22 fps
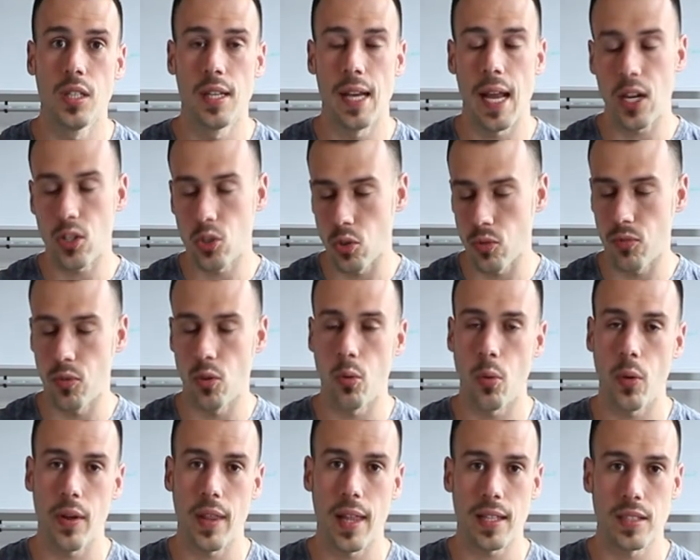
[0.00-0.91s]
natural
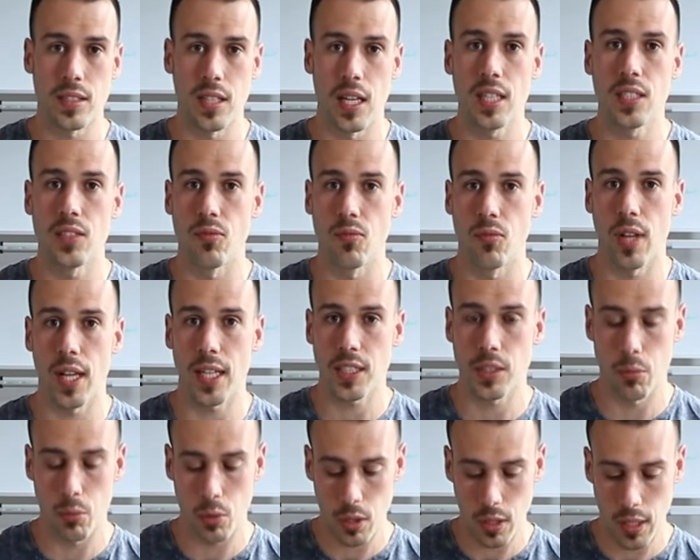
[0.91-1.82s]
footwear that's nice and
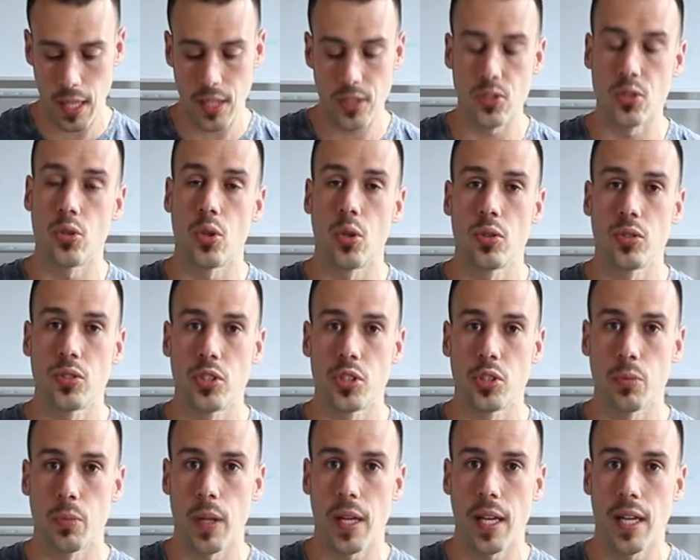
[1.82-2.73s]
flexible, allows your toes to
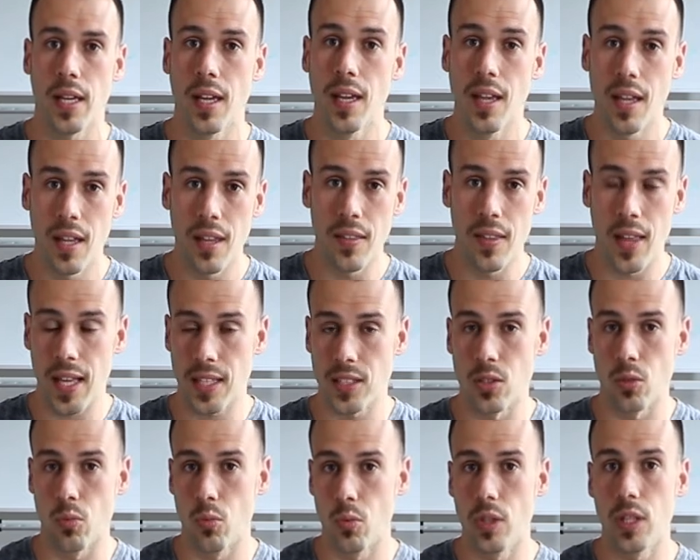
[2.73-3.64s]
splay,
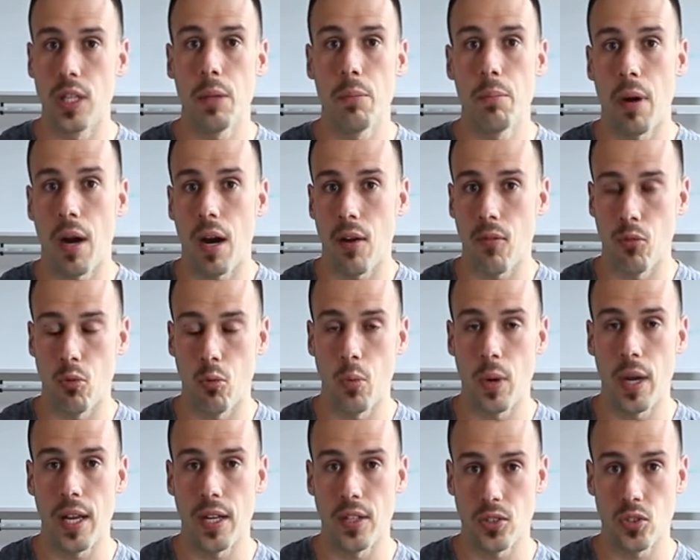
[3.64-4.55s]
that's a really powerful
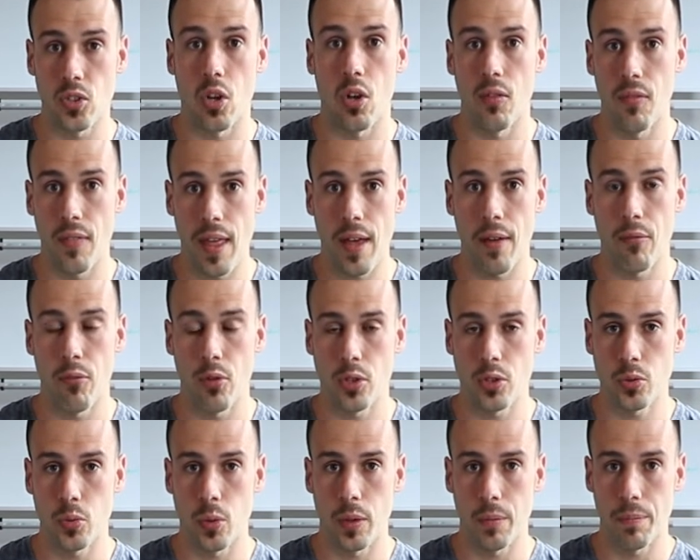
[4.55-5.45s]
way to solve that
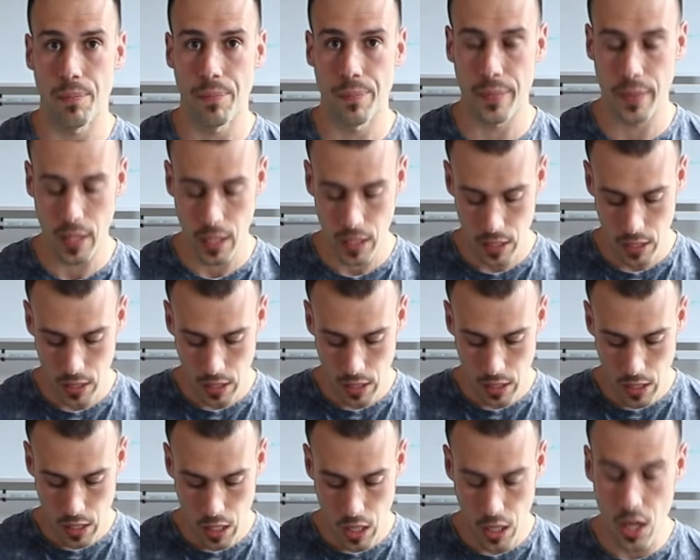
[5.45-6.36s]
first one.
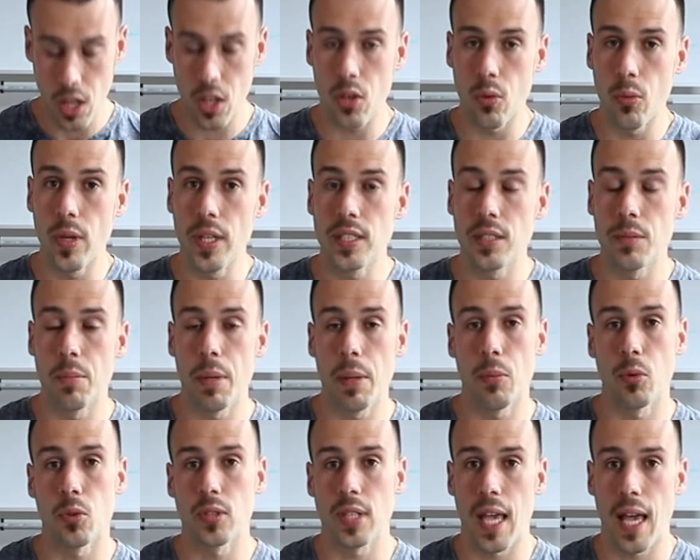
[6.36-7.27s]
Another reason
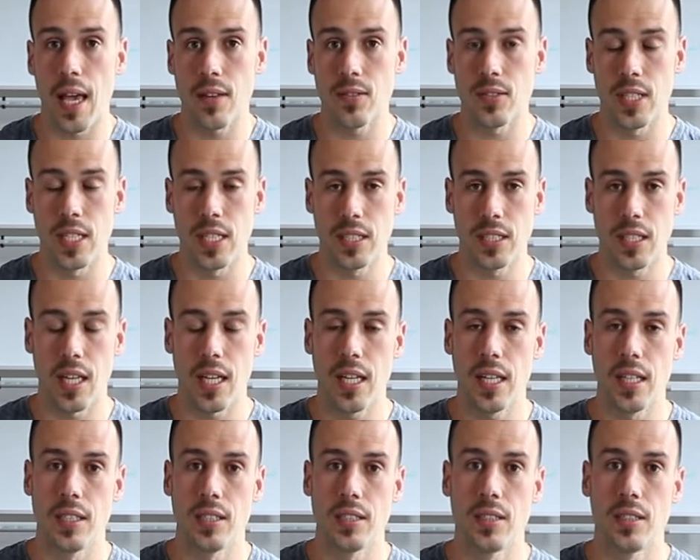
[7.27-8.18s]
people's calves get
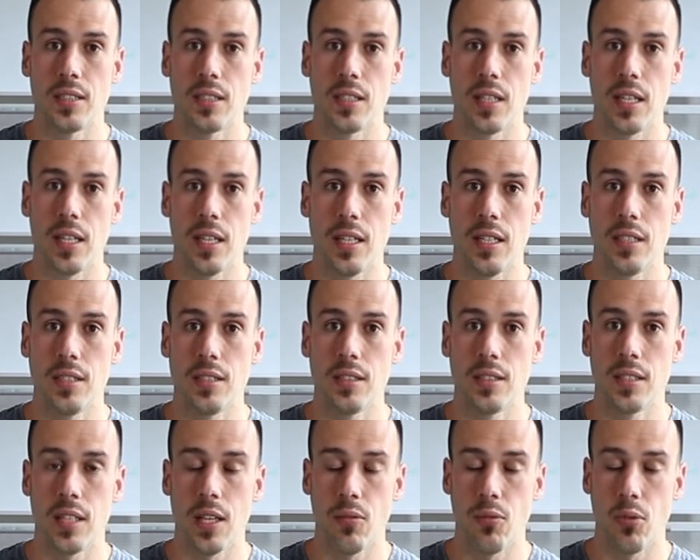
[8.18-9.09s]
tight is
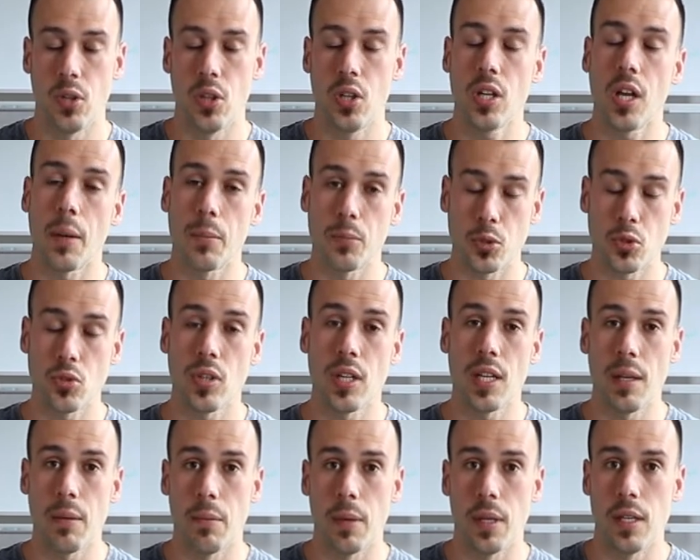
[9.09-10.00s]
if we look
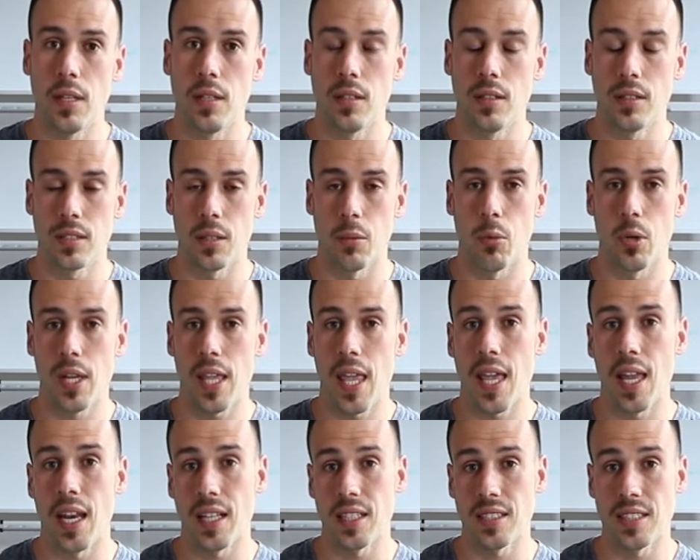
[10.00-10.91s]
upstream and someone
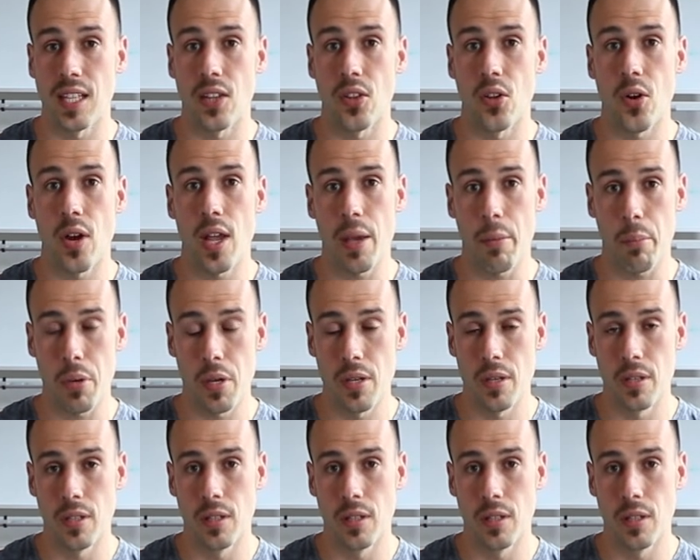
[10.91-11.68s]
can't extend their hip.